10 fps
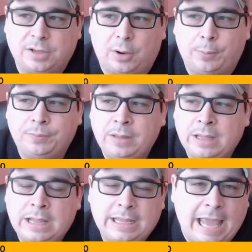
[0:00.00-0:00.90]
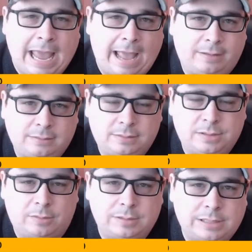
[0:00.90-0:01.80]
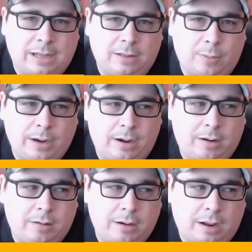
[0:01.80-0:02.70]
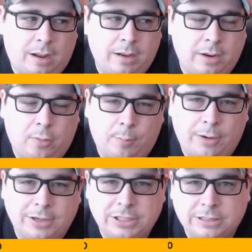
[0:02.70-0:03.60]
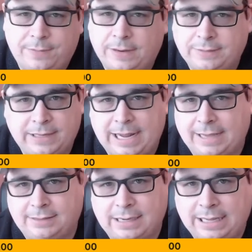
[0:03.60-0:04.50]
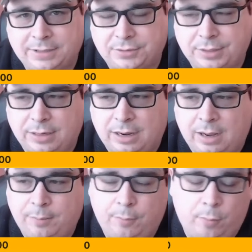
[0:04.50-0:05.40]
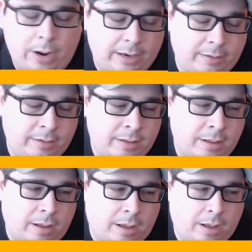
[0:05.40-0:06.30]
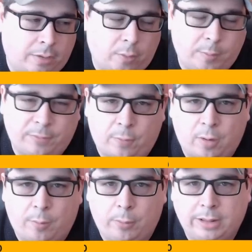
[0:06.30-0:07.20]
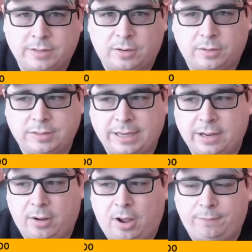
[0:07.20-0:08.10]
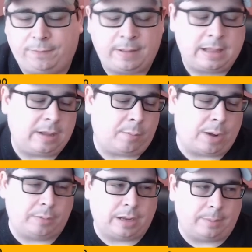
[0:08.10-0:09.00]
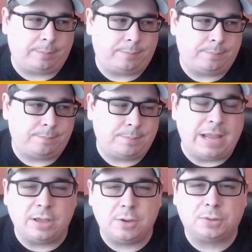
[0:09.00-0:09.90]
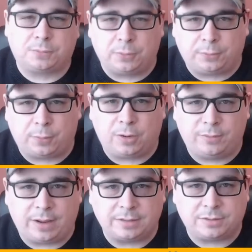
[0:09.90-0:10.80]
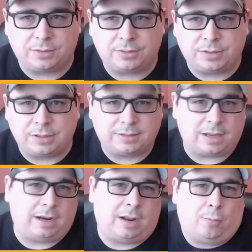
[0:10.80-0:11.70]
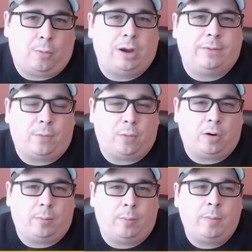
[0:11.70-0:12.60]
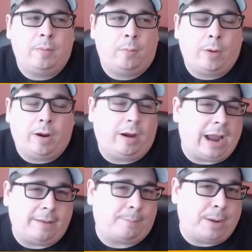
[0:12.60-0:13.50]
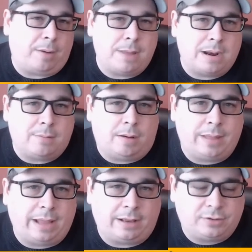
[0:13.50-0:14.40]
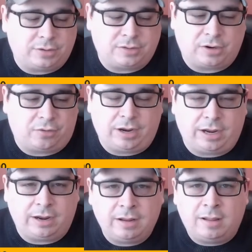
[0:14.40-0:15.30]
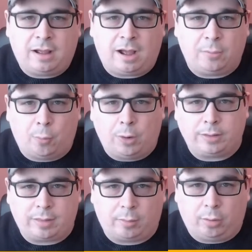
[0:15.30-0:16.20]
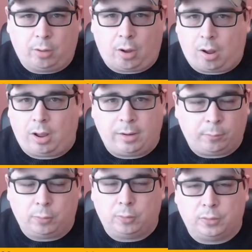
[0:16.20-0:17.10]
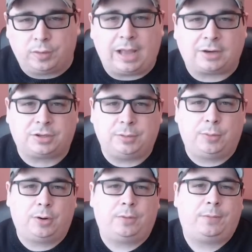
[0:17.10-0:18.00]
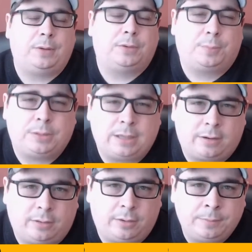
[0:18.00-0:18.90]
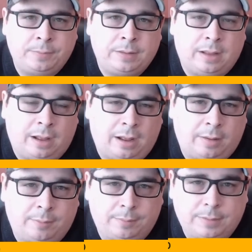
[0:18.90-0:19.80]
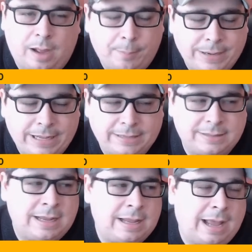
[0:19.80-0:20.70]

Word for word: So, yeah, so Delaware uh, incorporation is effectively an accident of history. Um, when uh, corporate form really started taking off, it wound up being useful for investors to decide on one forum where, at bare minimum, they could just agree on what the law and rules actually were for those particular um, companies.